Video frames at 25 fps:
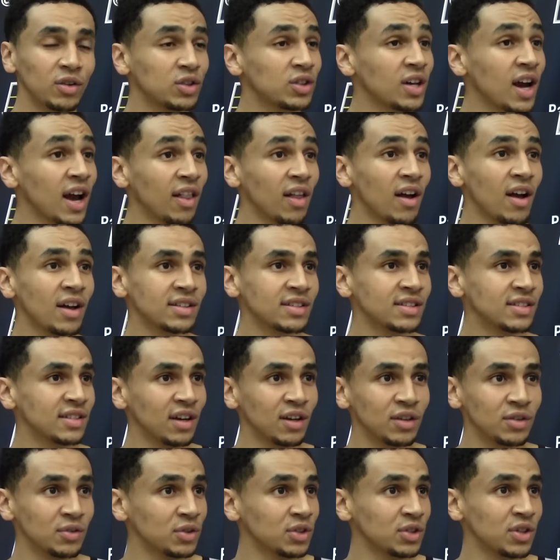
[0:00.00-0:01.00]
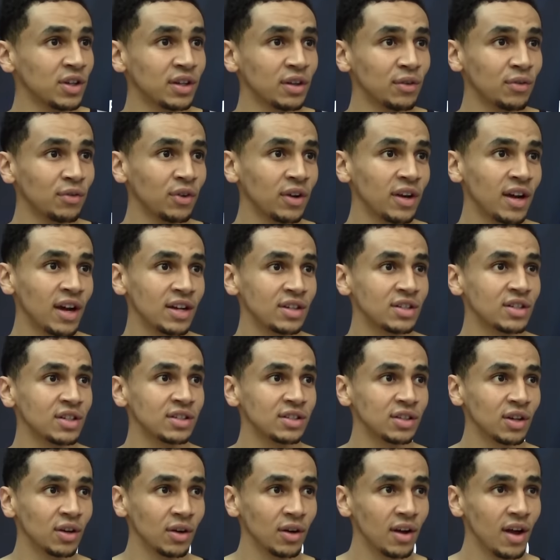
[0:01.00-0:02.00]
Ty Lawson's an unrestricted free
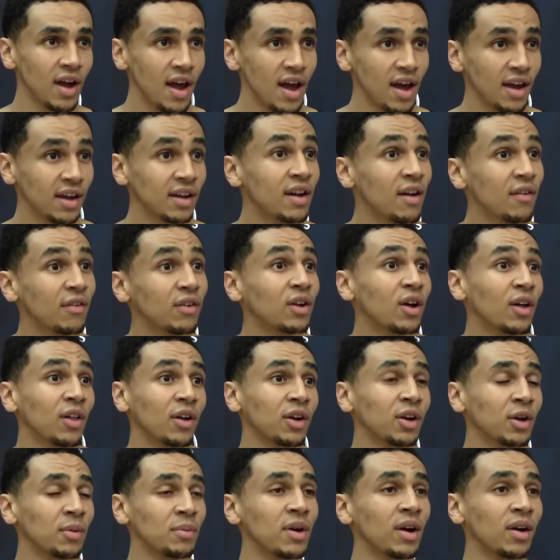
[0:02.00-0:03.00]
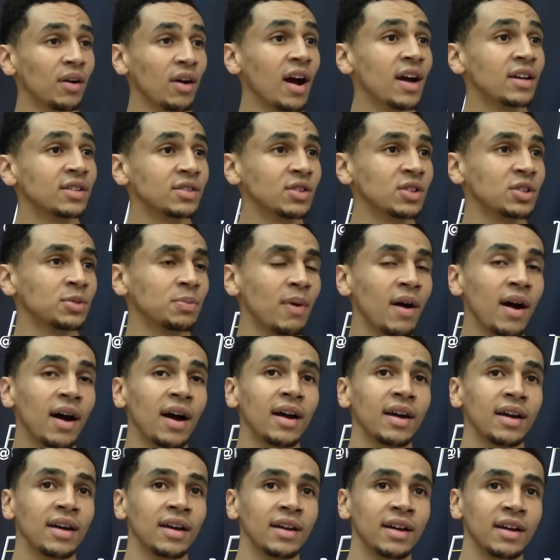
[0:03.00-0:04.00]
agent, so you never know, there could be a roster
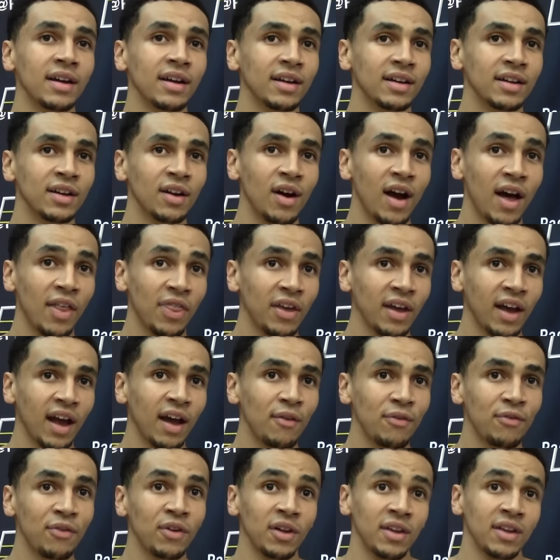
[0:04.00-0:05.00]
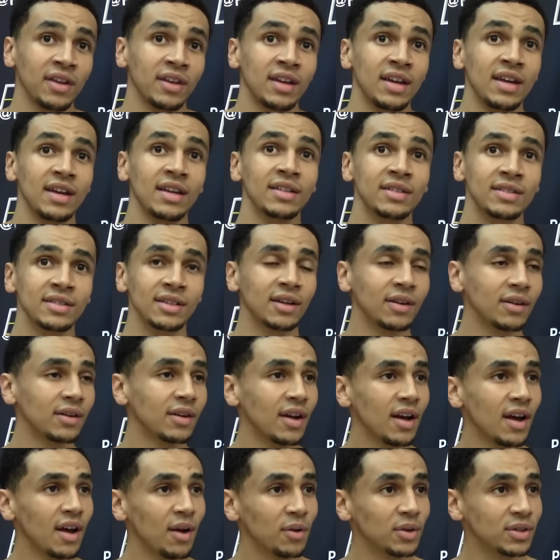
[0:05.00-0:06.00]
spot, and I think I feel the need, so
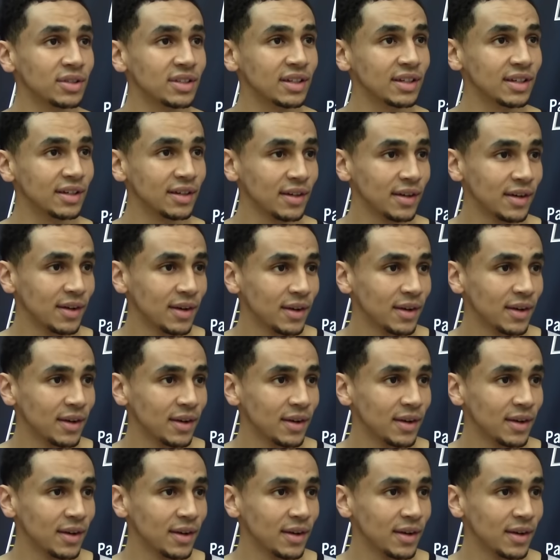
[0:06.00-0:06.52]
we'll see.